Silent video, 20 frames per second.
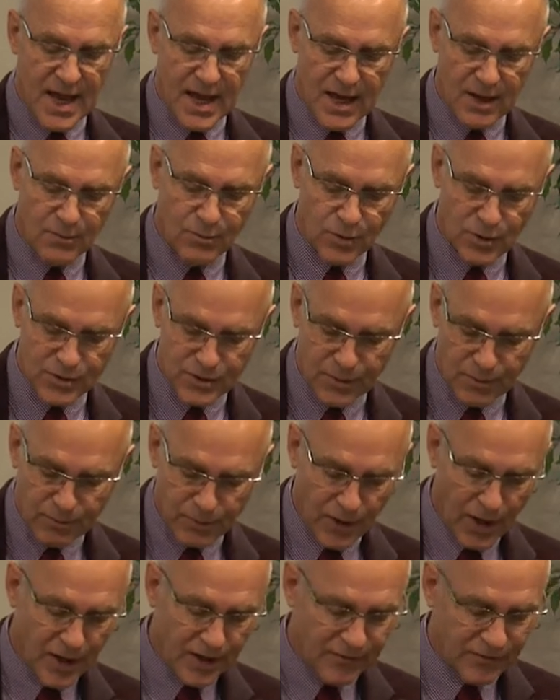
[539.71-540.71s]
it was the
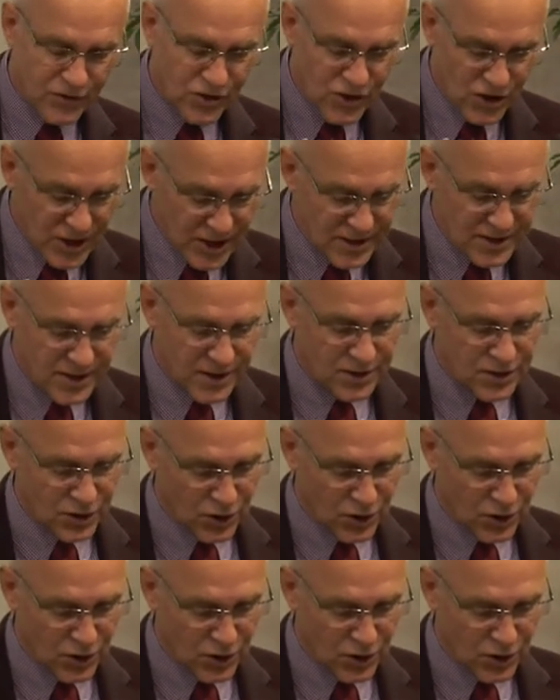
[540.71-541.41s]
blood of Jesus,